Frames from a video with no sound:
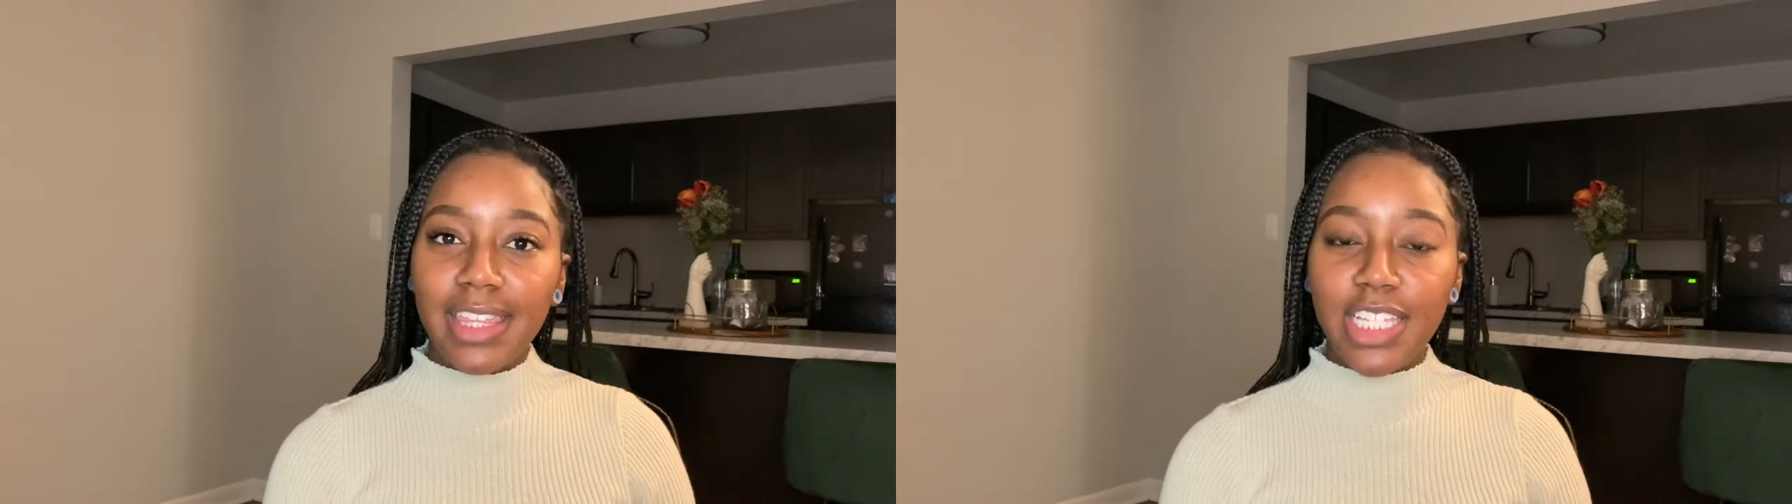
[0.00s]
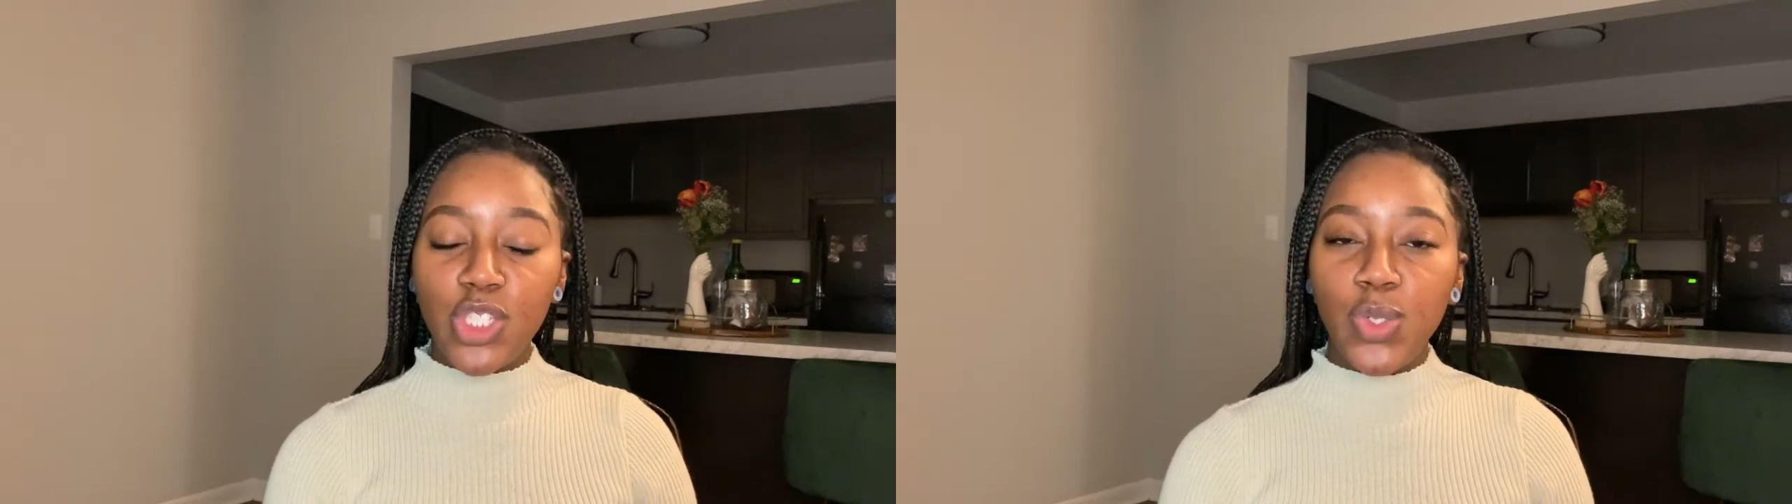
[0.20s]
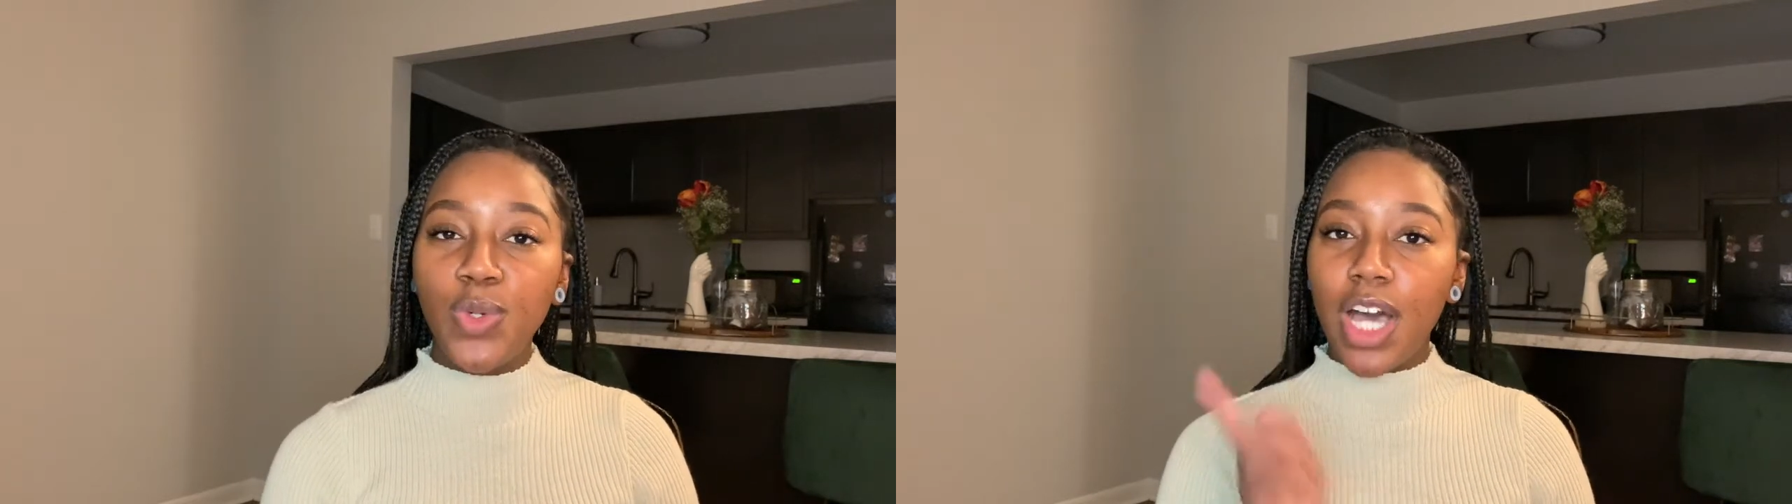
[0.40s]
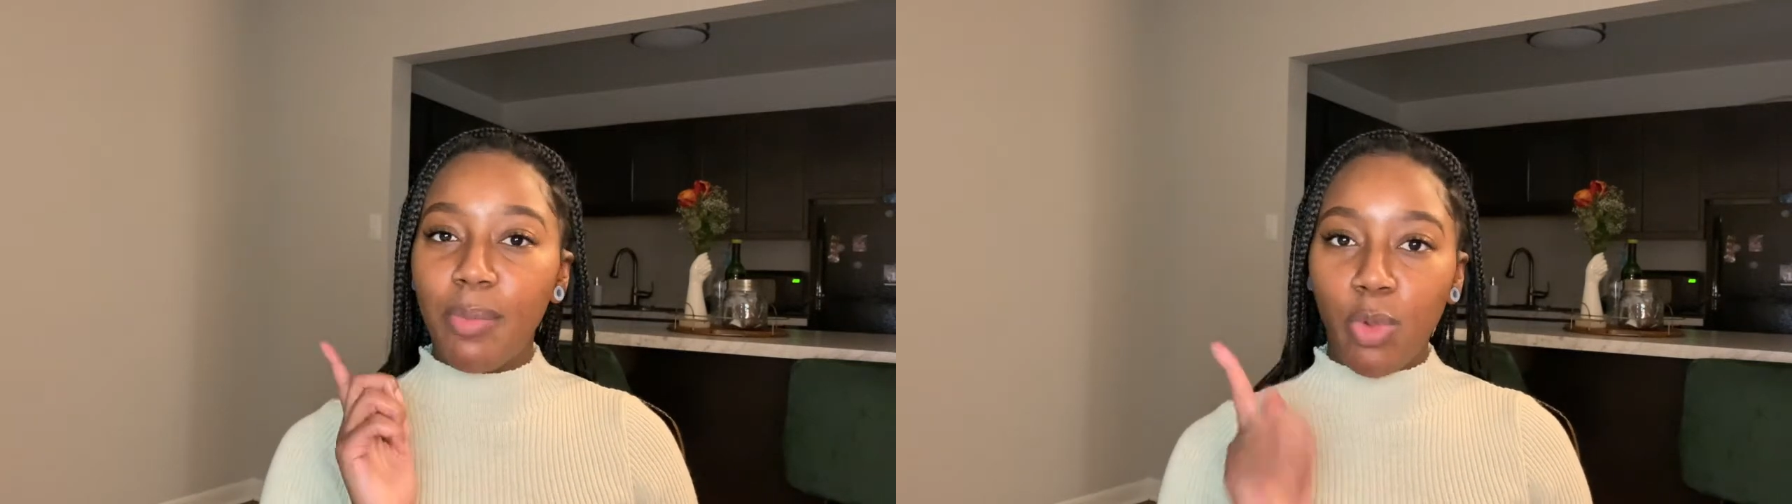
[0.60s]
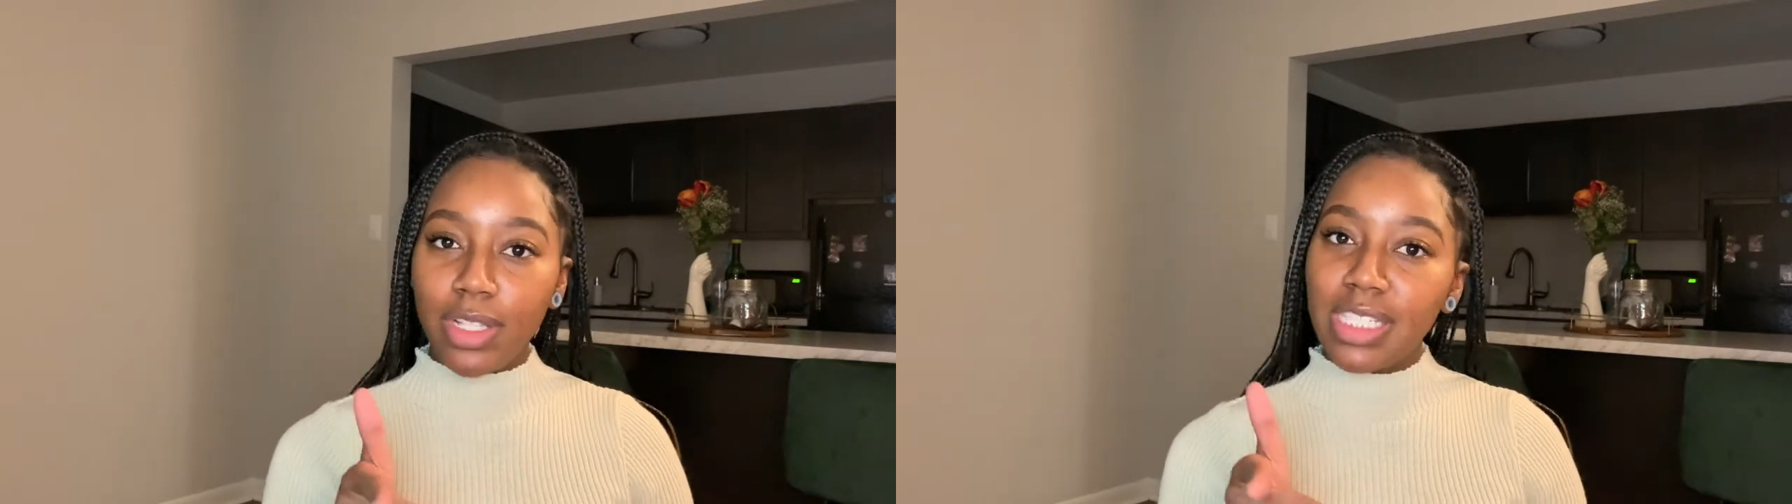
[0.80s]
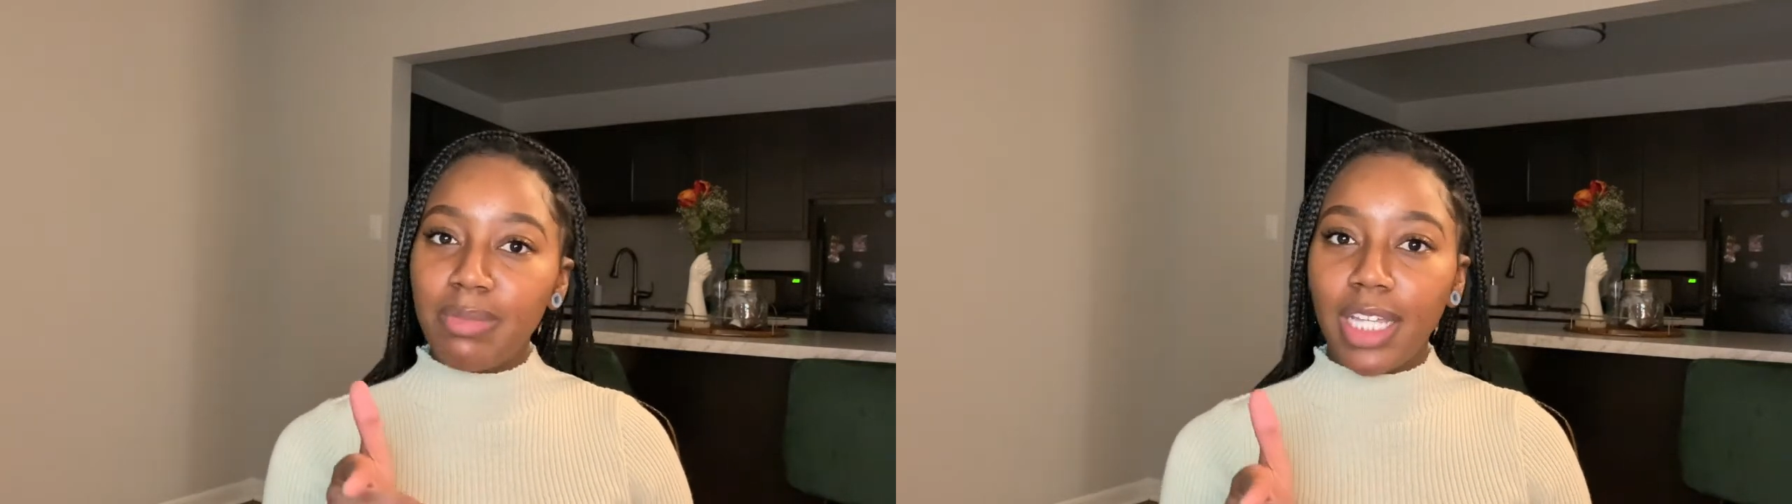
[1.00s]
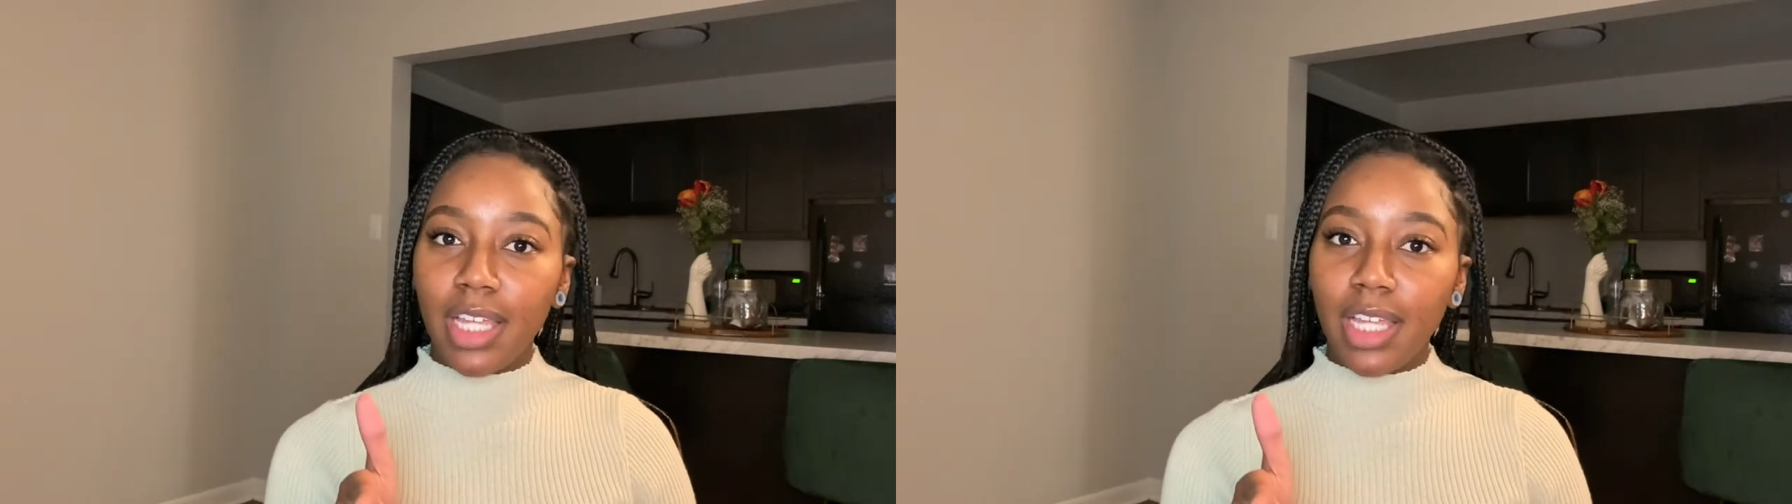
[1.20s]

these do come once a month